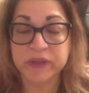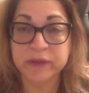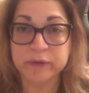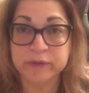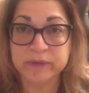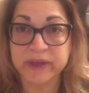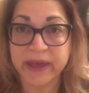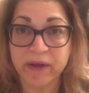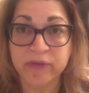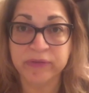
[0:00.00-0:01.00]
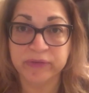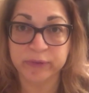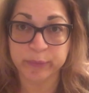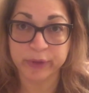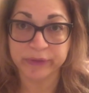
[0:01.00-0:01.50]
be the health of
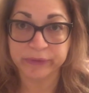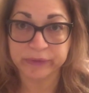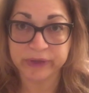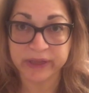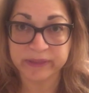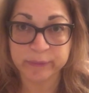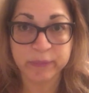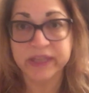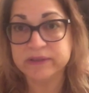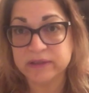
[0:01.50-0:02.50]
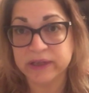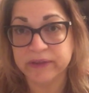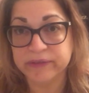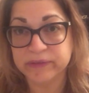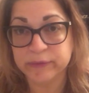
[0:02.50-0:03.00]
the mother, not the mental
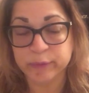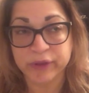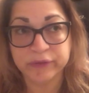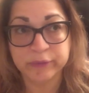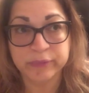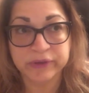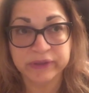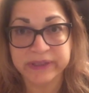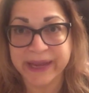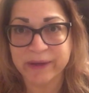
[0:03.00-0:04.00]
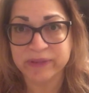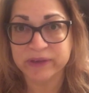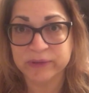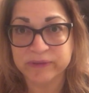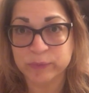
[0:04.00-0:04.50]
health of the mother. But now they
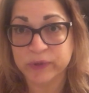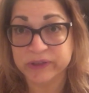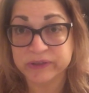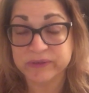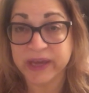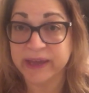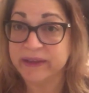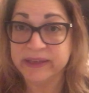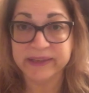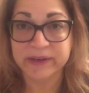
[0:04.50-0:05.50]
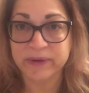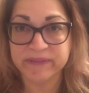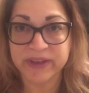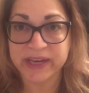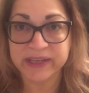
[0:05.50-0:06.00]
don't even want to do that. They don't
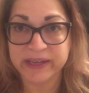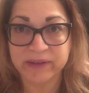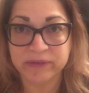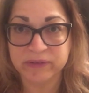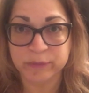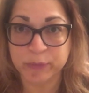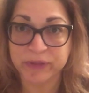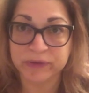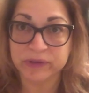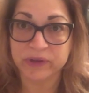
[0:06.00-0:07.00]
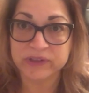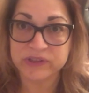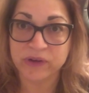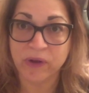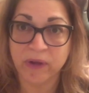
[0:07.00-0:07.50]
have any health of the mother clause
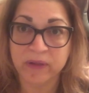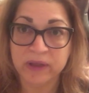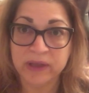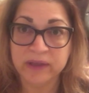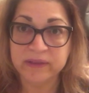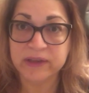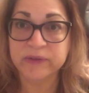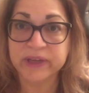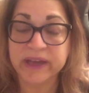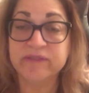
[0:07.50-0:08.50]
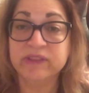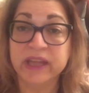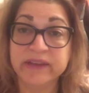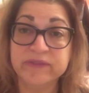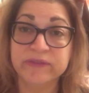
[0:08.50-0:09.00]
at all. They only have
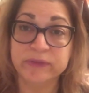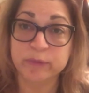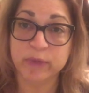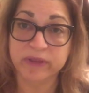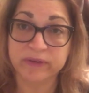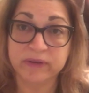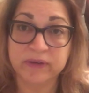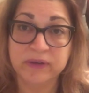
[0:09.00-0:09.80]
life of the mother,